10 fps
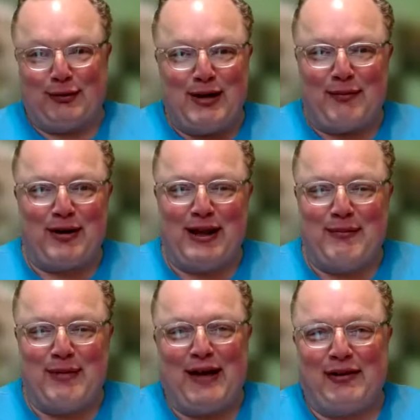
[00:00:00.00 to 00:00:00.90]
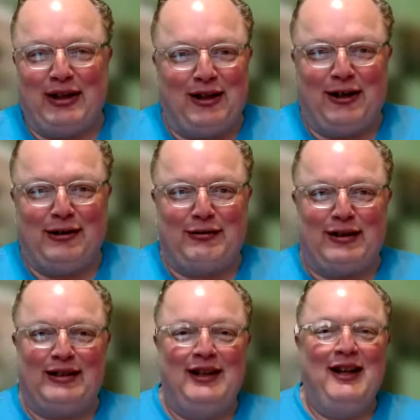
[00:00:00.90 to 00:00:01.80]
Remember them having
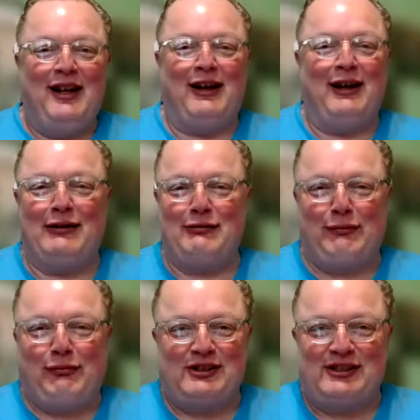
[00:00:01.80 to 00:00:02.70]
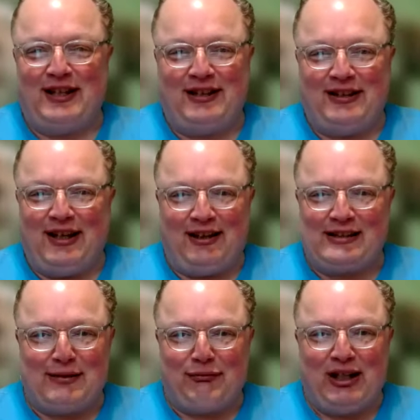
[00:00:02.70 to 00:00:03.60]
100%
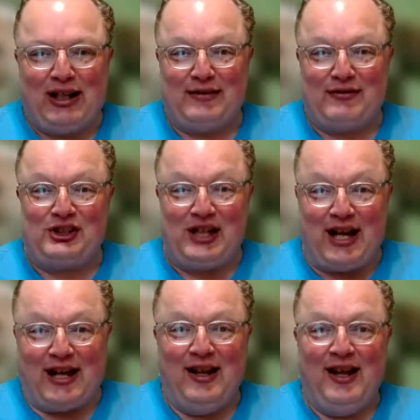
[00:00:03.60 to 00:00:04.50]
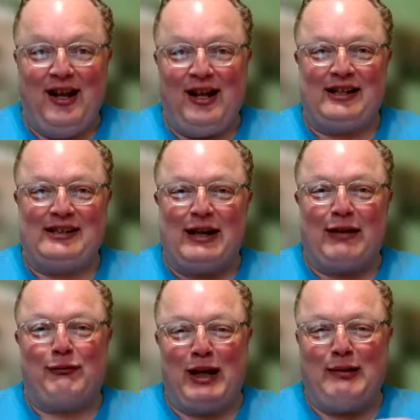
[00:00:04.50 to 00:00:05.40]
daily supply of shit,
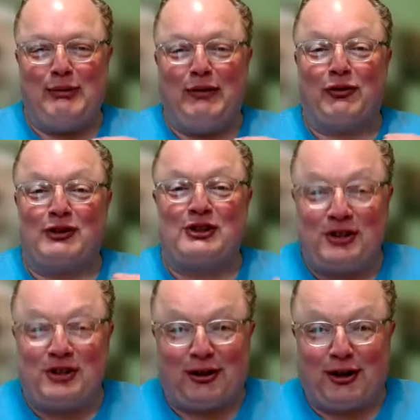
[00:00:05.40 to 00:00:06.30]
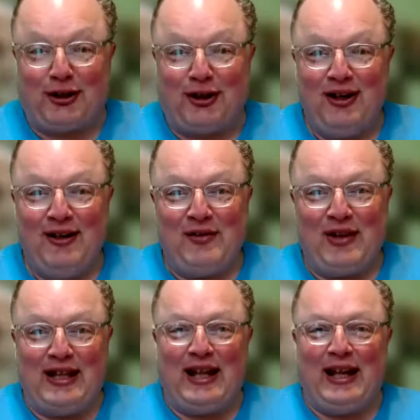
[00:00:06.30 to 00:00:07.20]
except maybe for sugar,
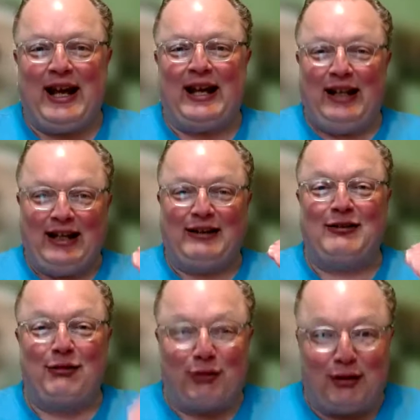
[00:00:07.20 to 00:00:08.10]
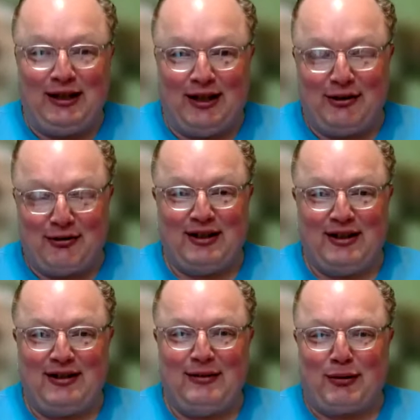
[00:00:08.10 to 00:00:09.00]
and they had like
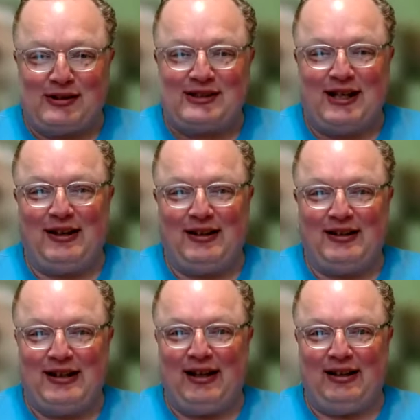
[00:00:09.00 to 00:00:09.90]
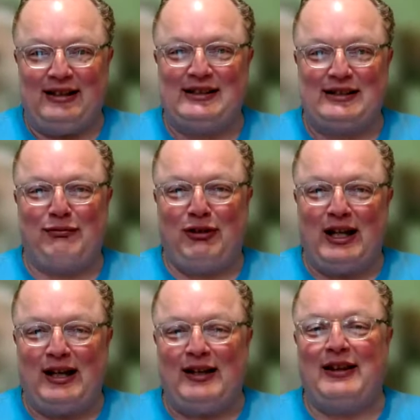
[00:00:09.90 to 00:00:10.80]
300% the daily
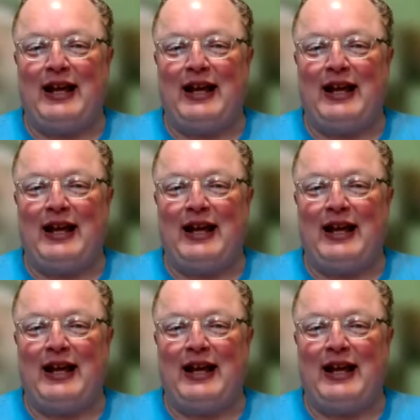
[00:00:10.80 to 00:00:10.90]
supply